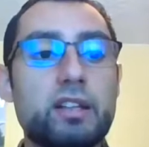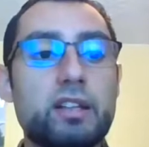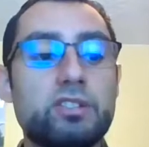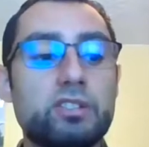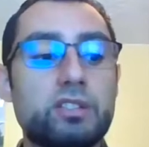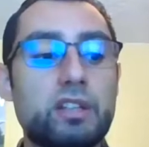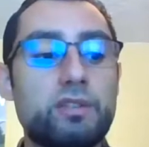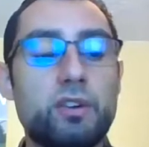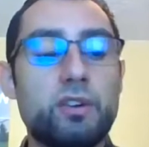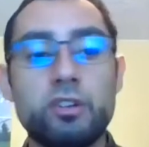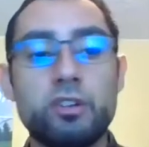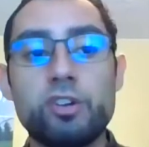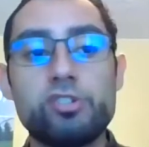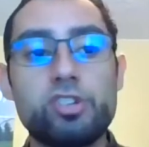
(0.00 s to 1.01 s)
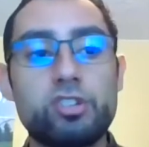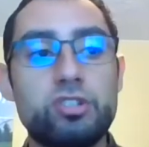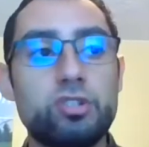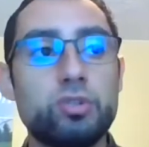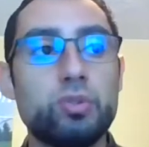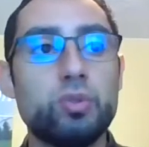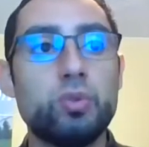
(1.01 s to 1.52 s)
It's just if you're allergic
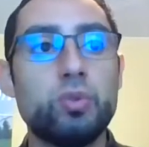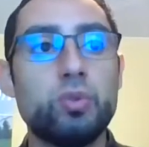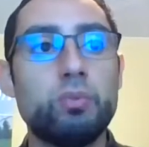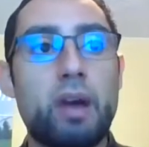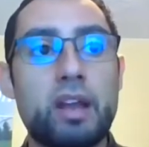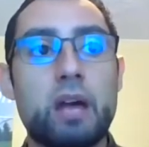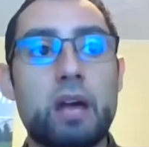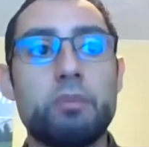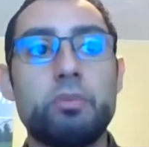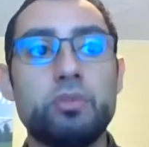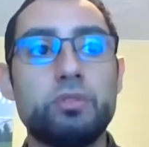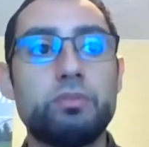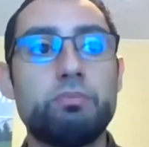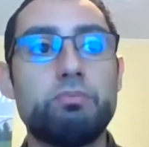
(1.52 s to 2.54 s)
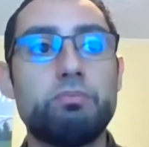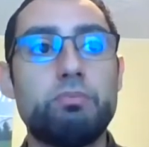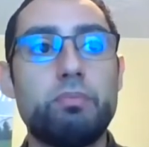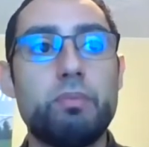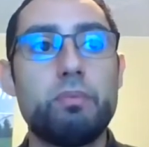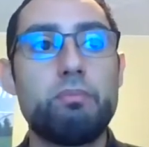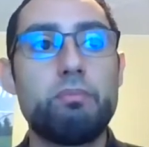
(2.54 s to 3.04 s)
to pineapples,
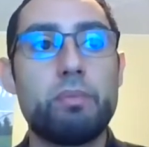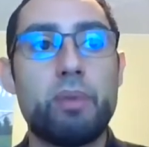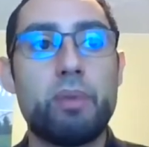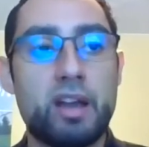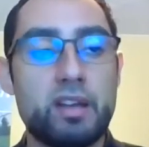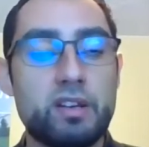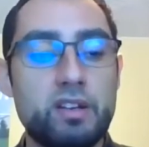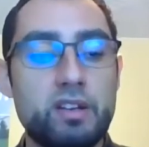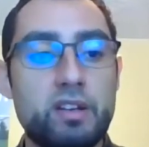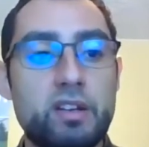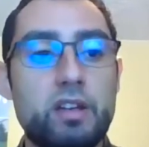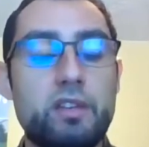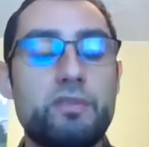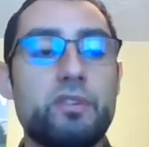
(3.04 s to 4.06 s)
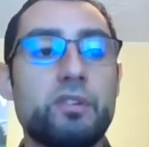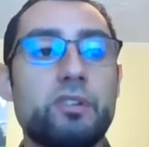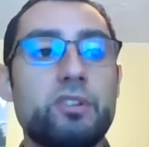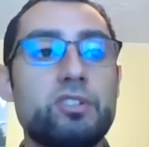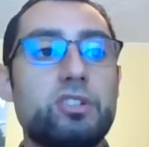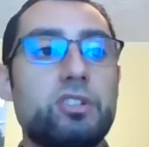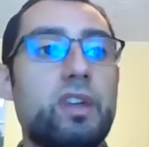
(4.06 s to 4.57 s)
papaya, if you're
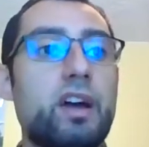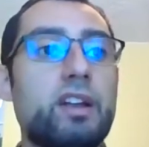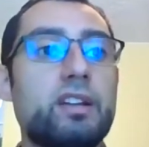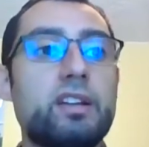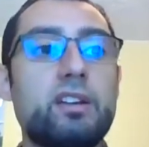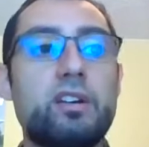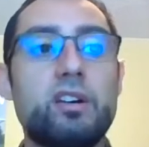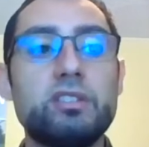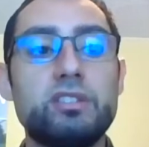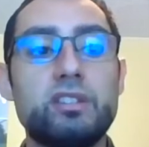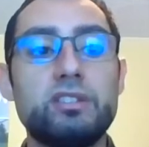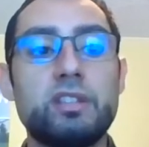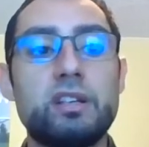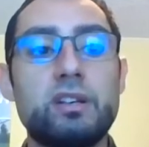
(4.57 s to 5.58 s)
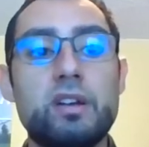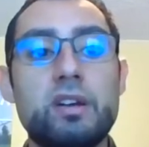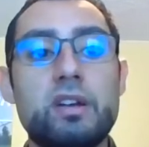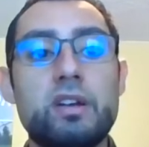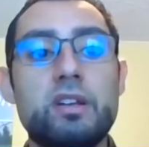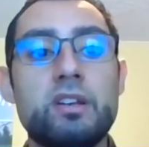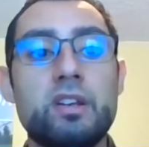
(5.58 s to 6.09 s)
allergic to that, it can cause things like
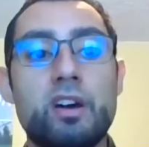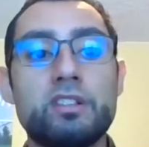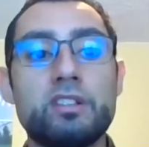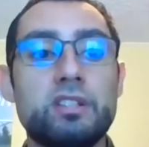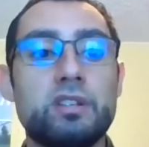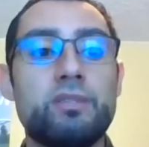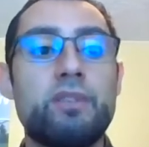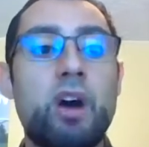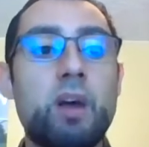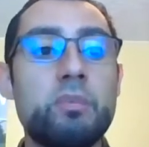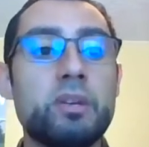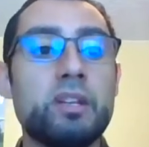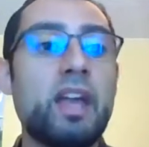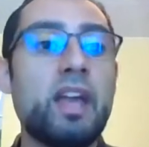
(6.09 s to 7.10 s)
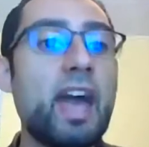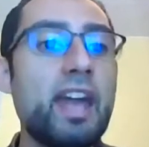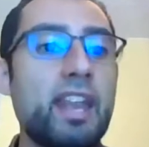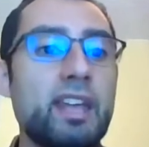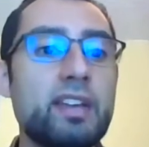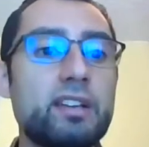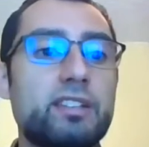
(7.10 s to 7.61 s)
nausea, vomiting,
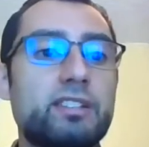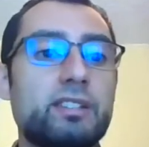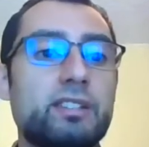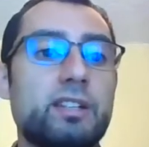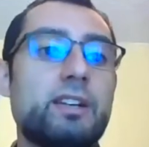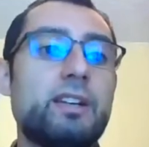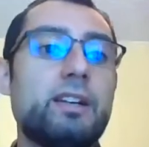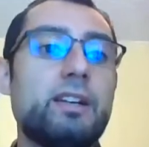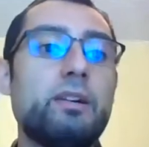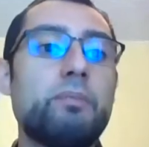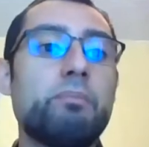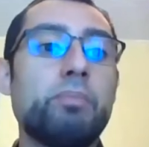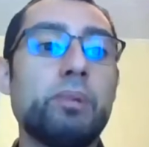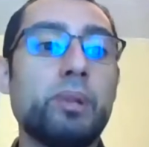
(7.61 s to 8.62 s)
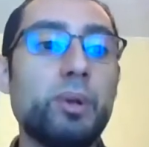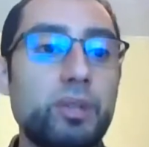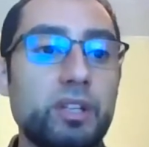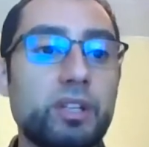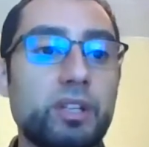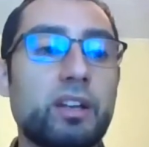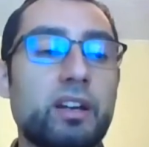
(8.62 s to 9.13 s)
headaches,
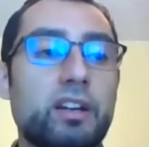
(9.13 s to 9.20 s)
bloating.